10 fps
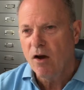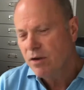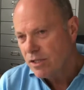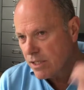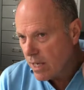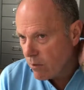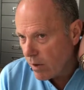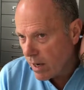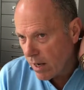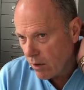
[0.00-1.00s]
honestly,
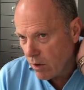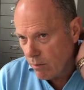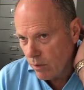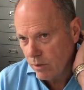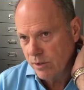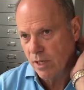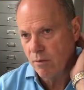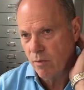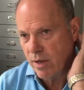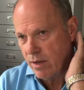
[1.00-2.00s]
when I look at models,
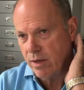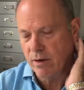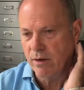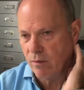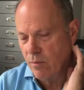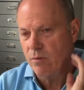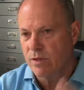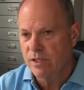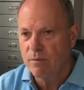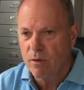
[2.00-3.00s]
and we
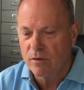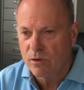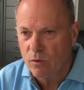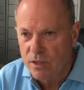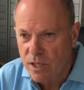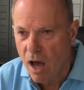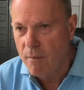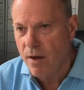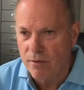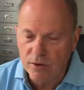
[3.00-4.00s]
see models all the
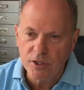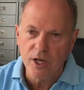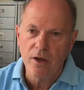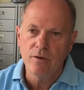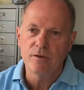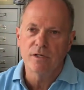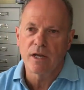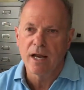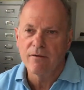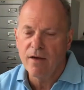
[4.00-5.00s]
time, either at shows
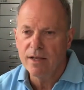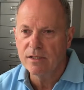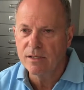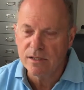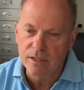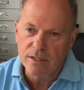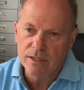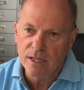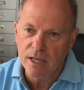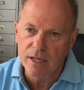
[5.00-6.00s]
and events and
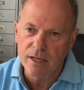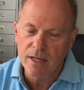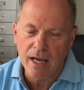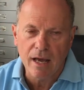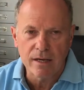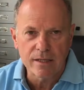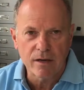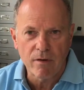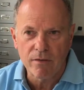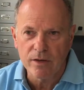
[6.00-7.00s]
that kind of
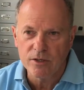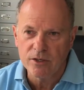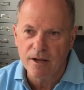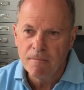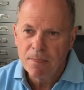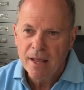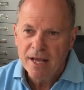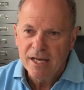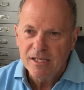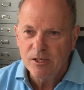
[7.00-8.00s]
thing around the country.
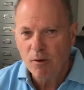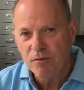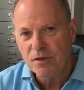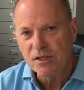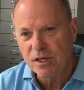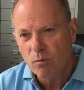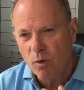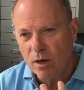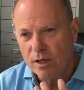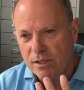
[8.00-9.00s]
So often you see
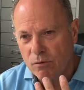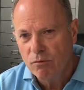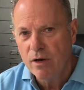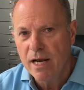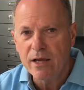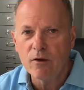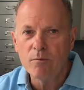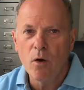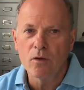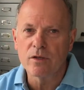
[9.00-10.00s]
what is a really
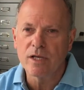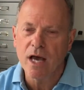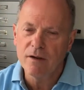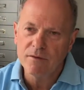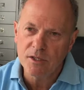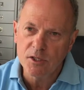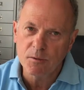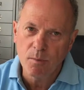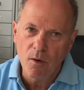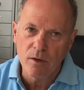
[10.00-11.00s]
good model kind of just
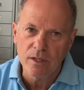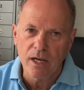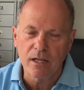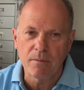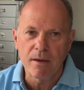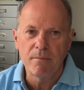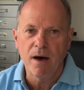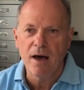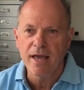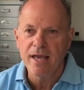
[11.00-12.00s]
spoiled a little bit
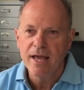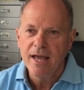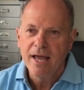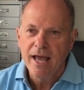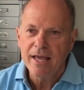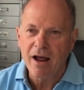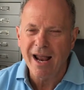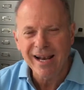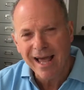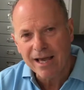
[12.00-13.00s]
by, you know,
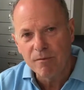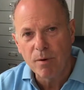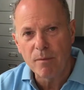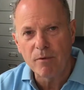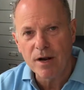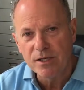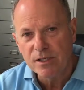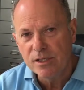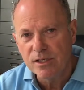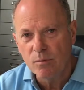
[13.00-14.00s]
a lack of
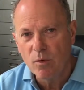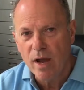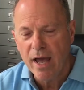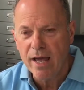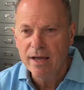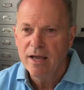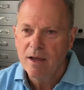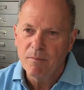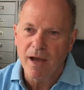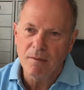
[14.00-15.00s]
preparation somewhere,
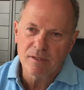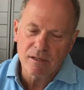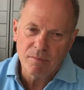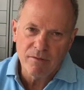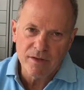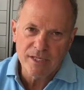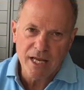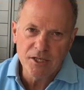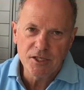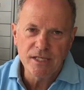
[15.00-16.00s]
perhaps a little bit of
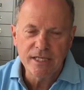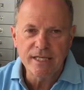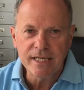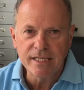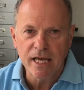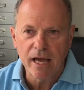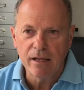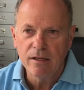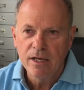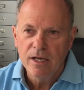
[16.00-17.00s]
attention to
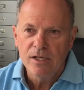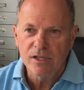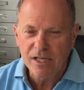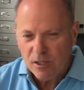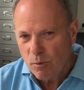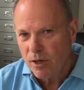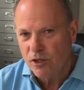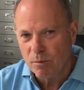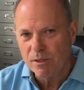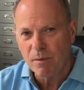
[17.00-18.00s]
detail. So this
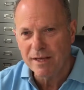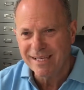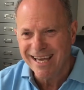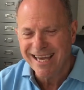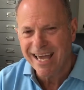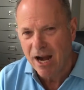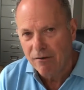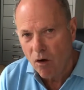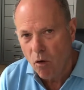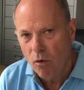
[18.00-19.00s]
workshop is about taking care
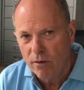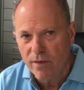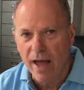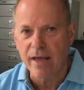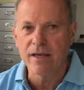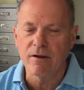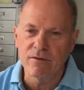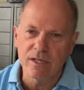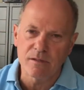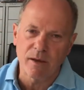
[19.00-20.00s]
of all of that. You know,
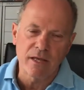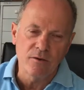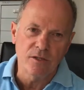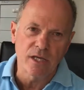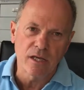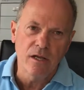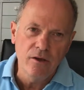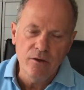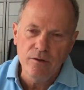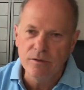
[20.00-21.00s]
things about using
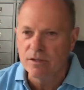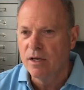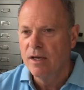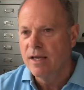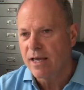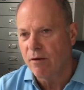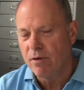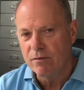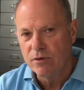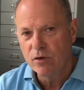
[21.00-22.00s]
glues, get
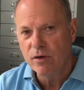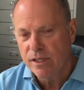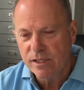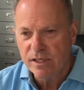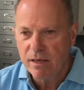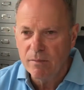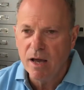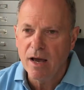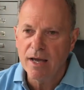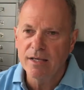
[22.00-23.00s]
rid of joins, seam
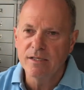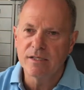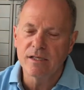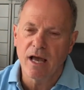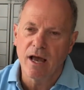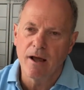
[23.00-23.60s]
lines,